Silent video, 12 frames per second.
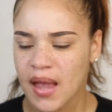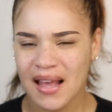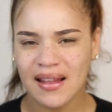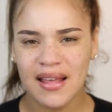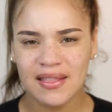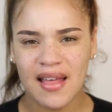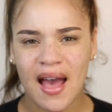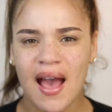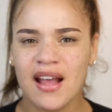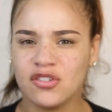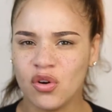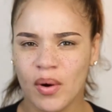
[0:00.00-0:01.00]
I like
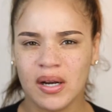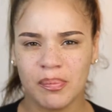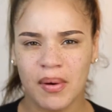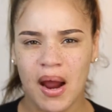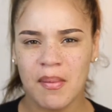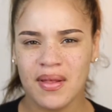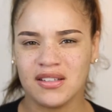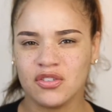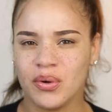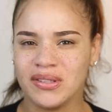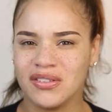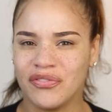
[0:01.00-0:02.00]
that. I don't want a primer that's
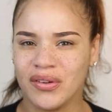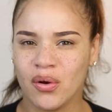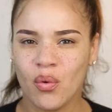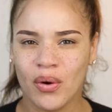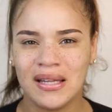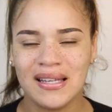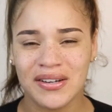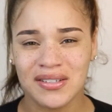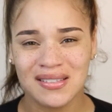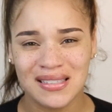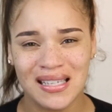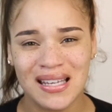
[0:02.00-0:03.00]
going to feel oily or
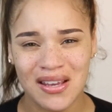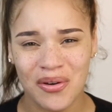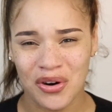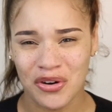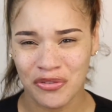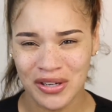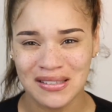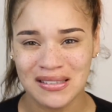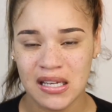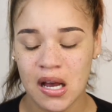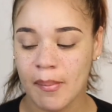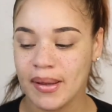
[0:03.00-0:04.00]
sticky or
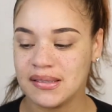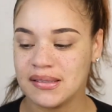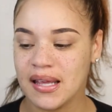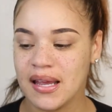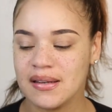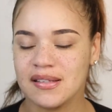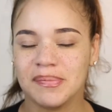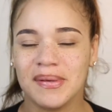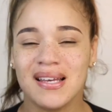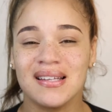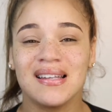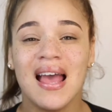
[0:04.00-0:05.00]
greasy on my skin just
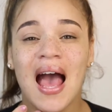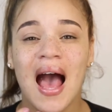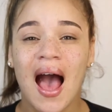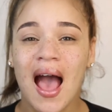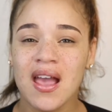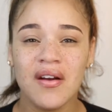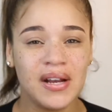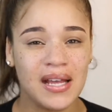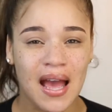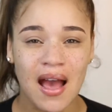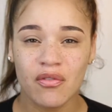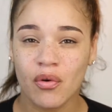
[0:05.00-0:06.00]
because I already
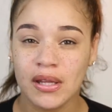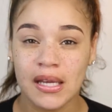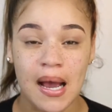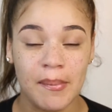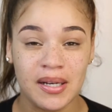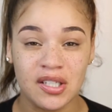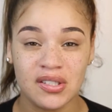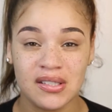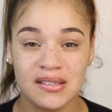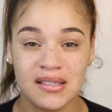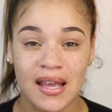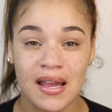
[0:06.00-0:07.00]
have oily
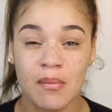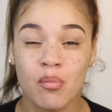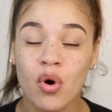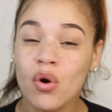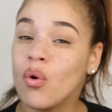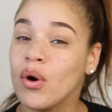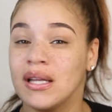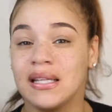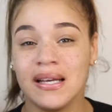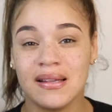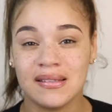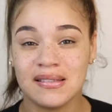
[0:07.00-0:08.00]
combination skin, more
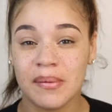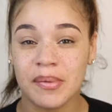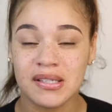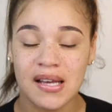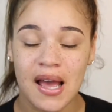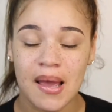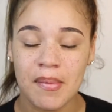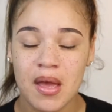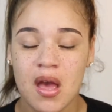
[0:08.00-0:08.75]
oily in the summertime.